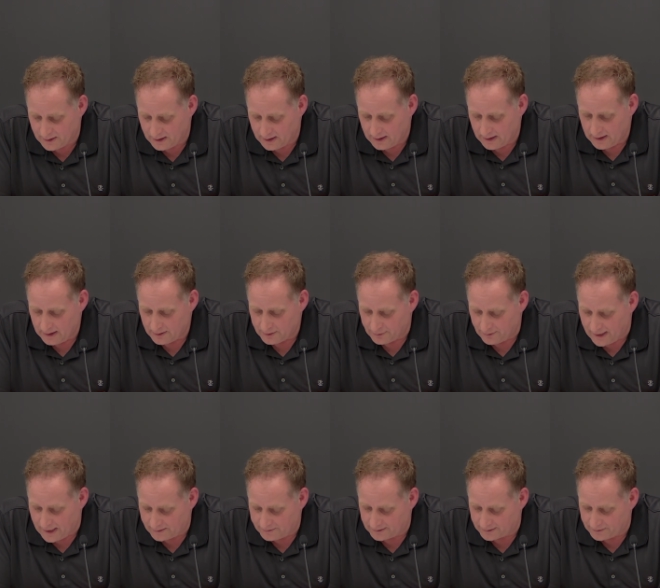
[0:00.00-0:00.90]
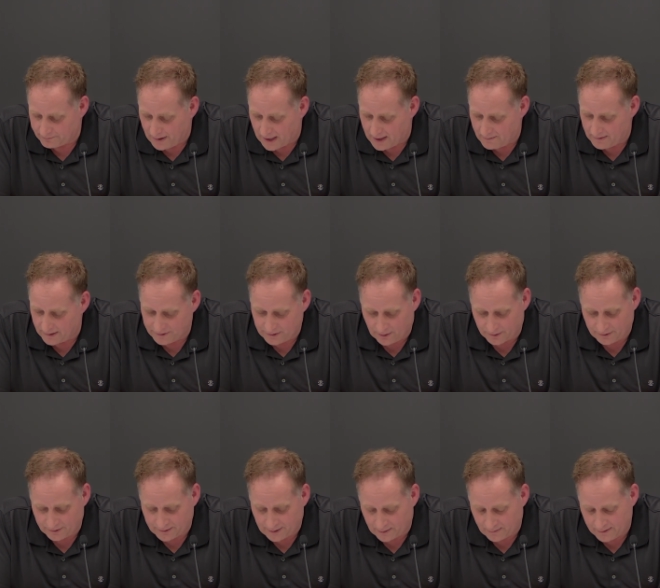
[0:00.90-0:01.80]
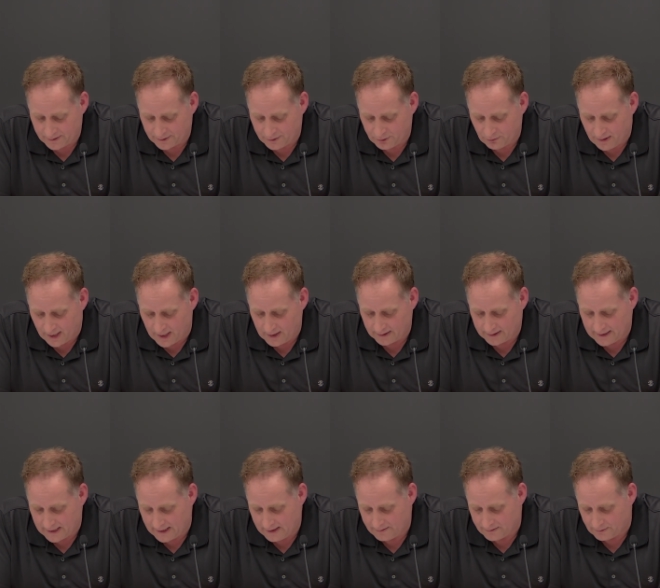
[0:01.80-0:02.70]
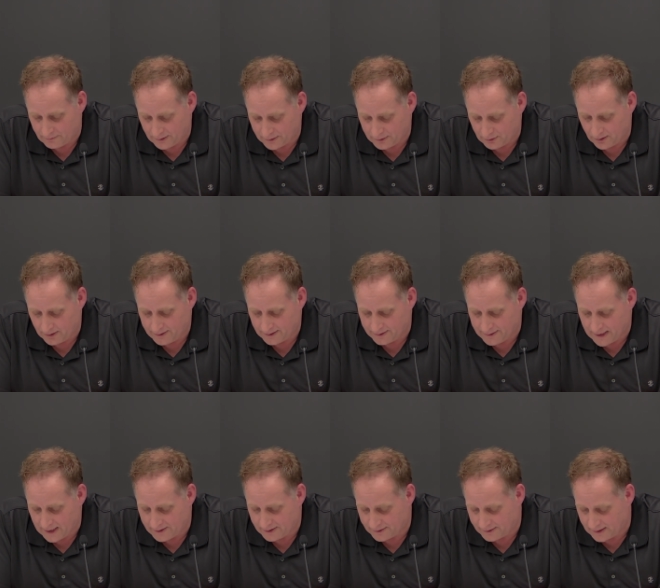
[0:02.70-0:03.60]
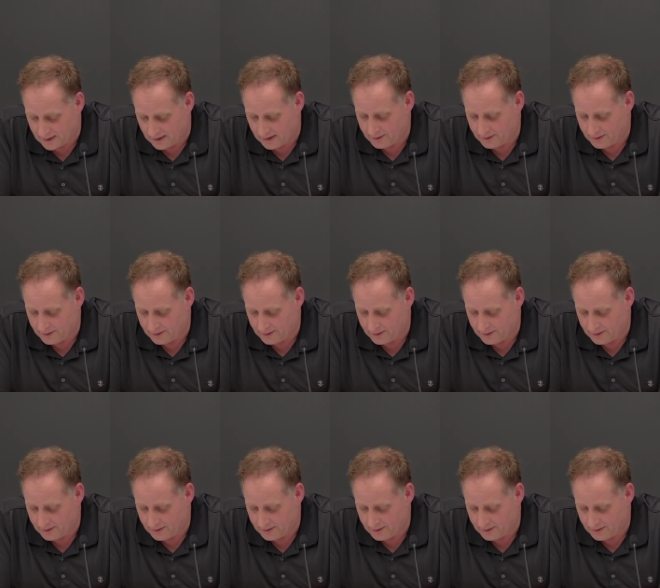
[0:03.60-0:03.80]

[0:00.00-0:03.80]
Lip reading: direct the Department of Social Services to allocate the resources necessary